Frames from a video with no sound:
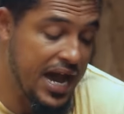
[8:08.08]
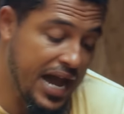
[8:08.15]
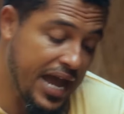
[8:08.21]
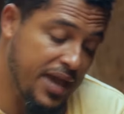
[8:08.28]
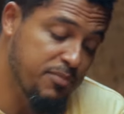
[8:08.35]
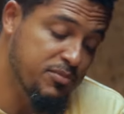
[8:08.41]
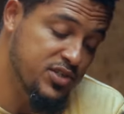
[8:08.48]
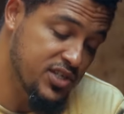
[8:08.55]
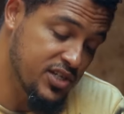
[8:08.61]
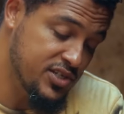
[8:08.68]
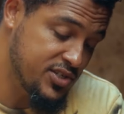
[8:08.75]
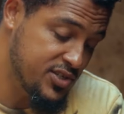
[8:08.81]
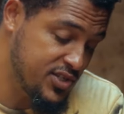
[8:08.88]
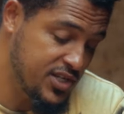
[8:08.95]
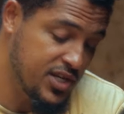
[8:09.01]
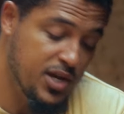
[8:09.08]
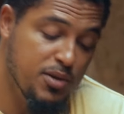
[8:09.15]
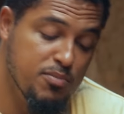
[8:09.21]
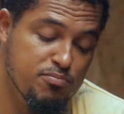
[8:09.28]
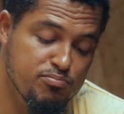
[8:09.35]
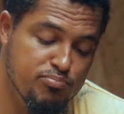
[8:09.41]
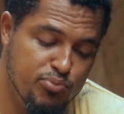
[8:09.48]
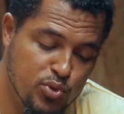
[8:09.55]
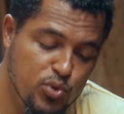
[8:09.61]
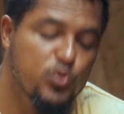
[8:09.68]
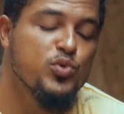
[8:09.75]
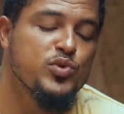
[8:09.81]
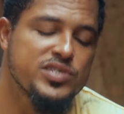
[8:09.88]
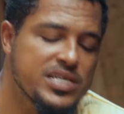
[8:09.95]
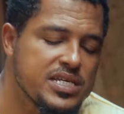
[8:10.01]
I am just
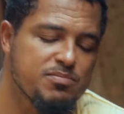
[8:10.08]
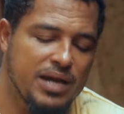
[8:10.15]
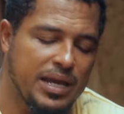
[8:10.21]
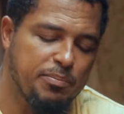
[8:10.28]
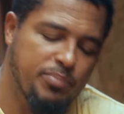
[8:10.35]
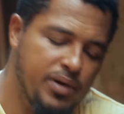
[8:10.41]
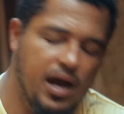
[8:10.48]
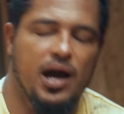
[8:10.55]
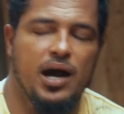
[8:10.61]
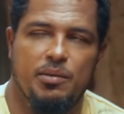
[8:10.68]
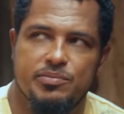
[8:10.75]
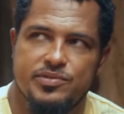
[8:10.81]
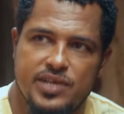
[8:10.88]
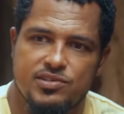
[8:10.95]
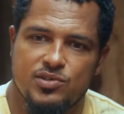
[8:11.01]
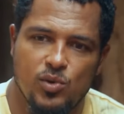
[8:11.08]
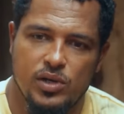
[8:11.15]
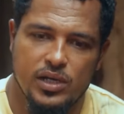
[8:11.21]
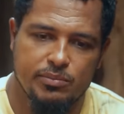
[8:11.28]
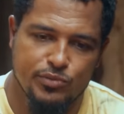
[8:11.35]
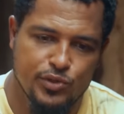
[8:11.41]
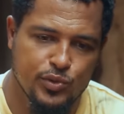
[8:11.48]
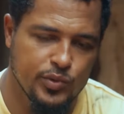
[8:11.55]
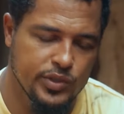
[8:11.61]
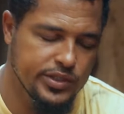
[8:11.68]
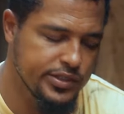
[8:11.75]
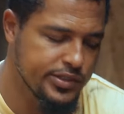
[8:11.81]
bruising my palms. That's all I'm doing.